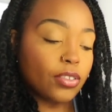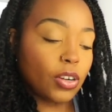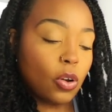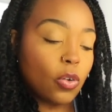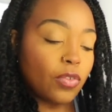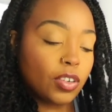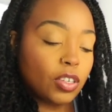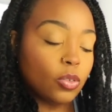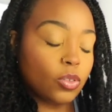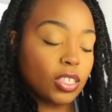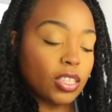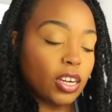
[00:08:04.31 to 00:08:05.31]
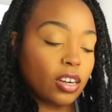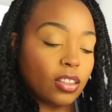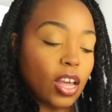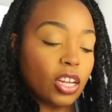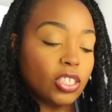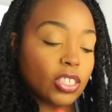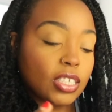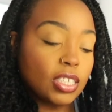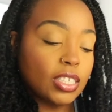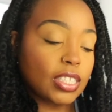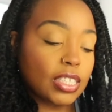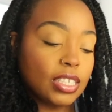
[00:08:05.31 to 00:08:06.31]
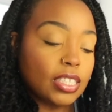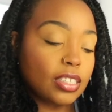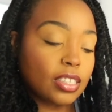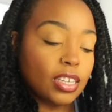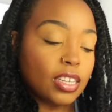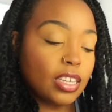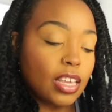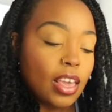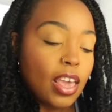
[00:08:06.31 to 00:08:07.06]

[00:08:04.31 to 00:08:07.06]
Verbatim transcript: they're over using their logic consistently